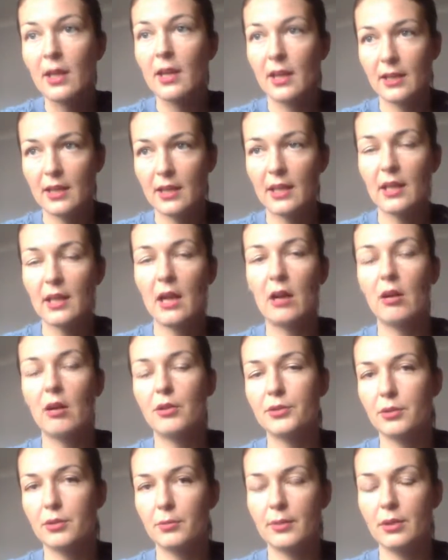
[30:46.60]
And then I'll
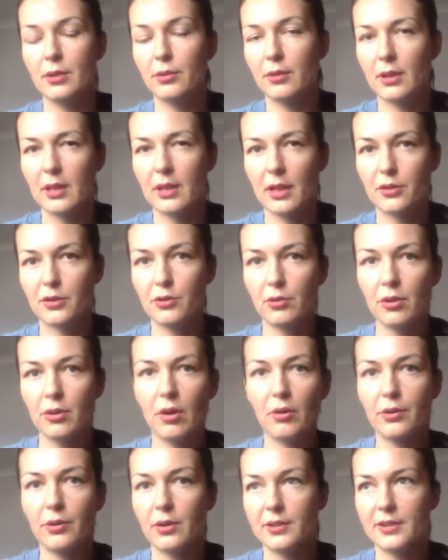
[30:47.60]
also be doing like
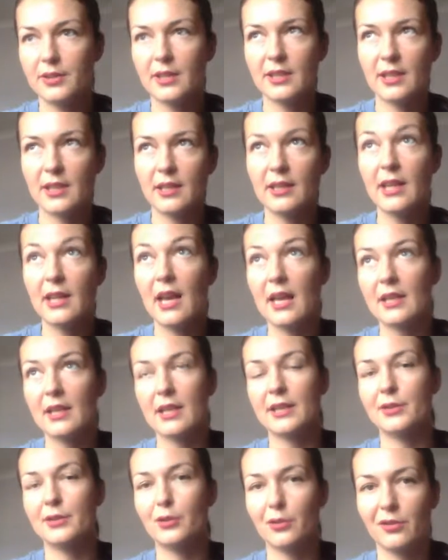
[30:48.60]
tutorials, this and that,
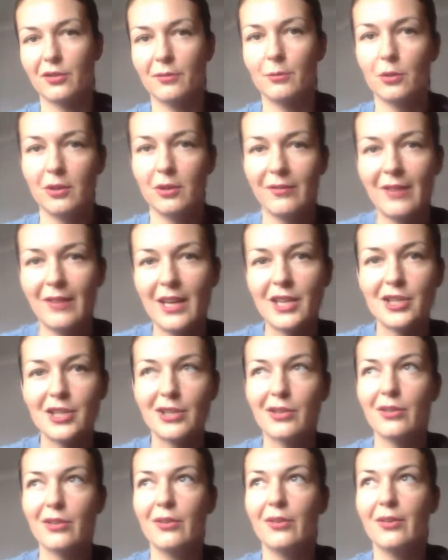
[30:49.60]
like sort of
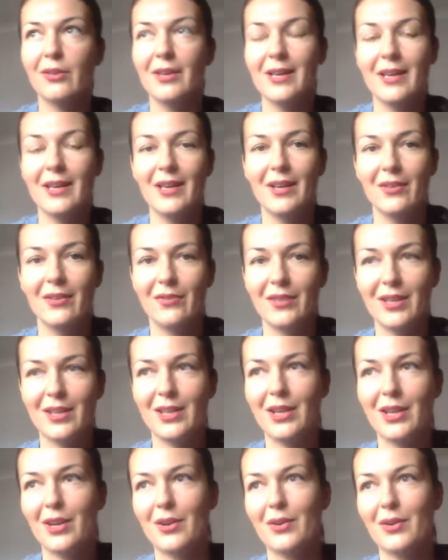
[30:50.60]
motivational
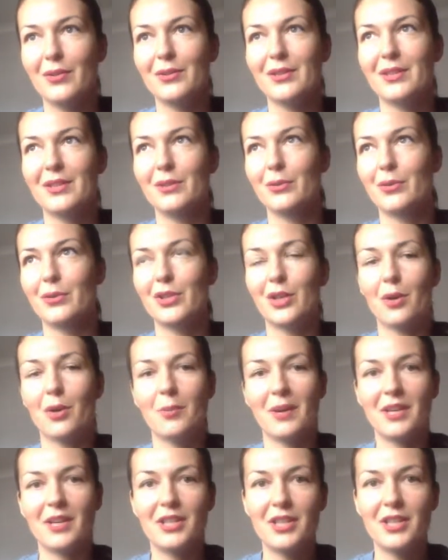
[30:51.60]
videos to show
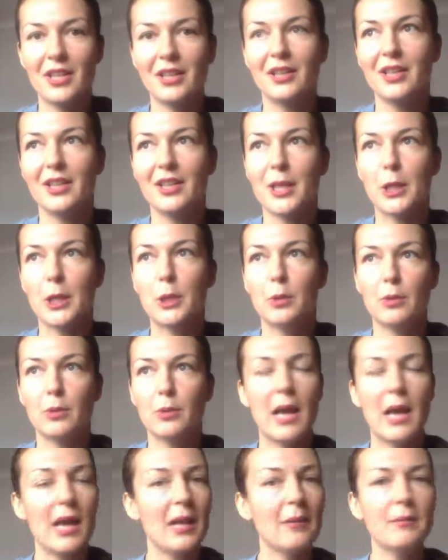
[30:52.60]
my journey to
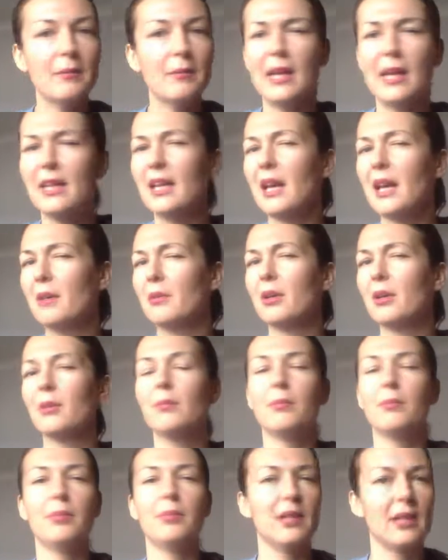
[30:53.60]
I am and I am
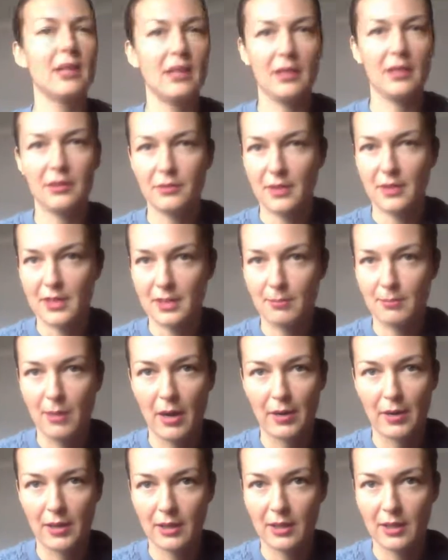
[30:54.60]
completely
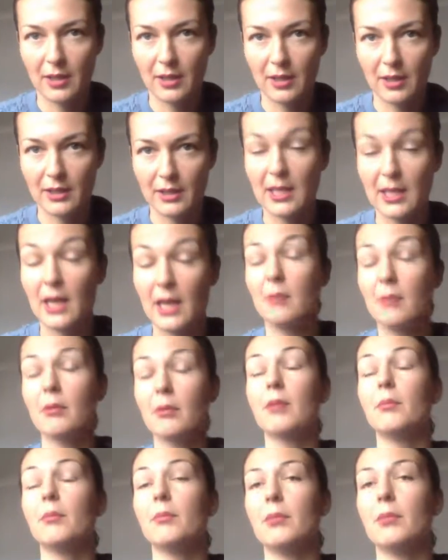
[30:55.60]
transparent guys I am
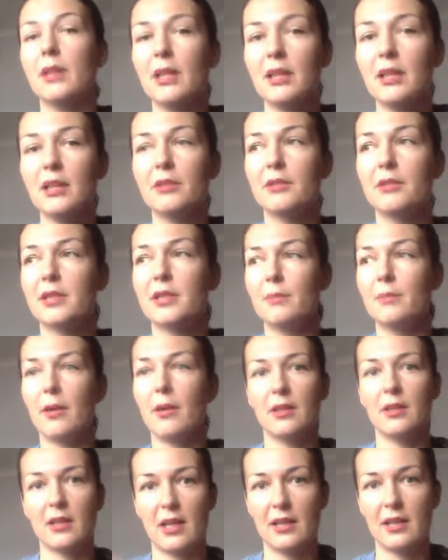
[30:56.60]
completely
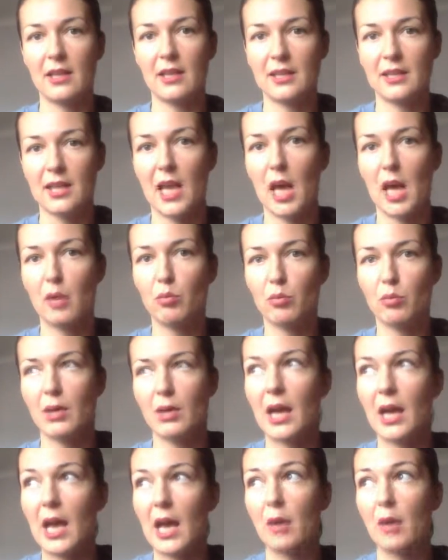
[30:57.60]
transparent and that's how
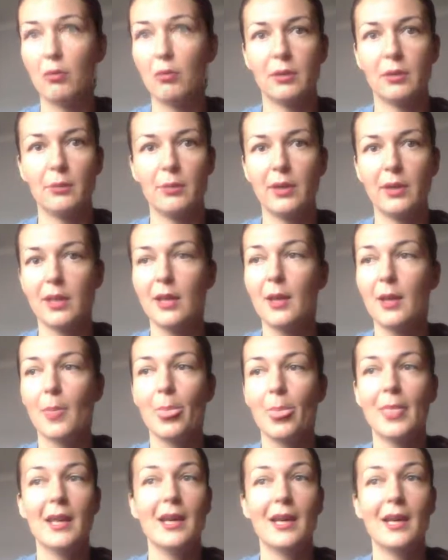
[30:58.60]
I, will be
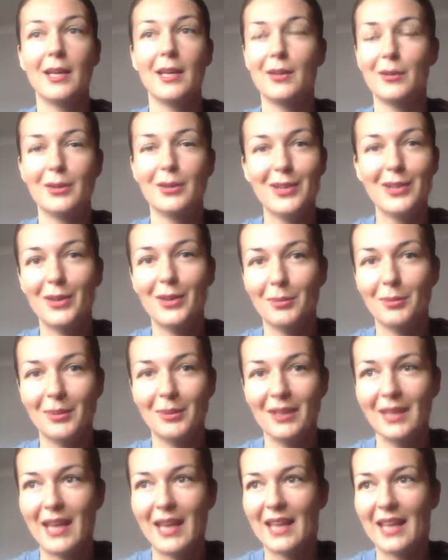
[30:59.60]
I could not
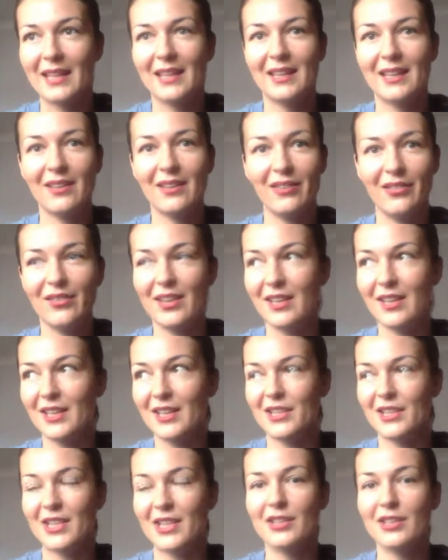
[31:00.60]
be any different
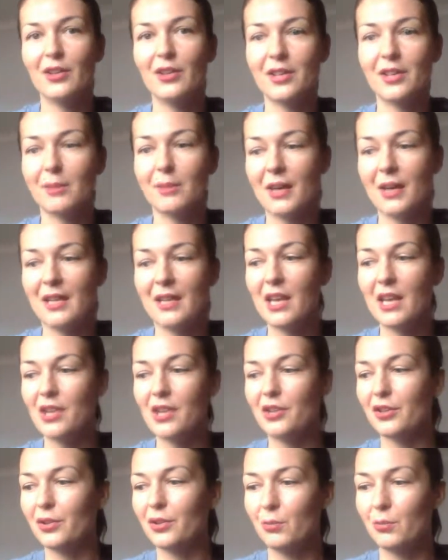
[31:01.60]
it's just not in my
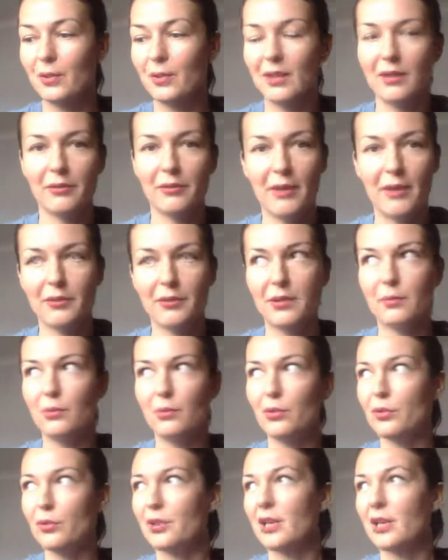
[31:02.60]
nature to beat around the bush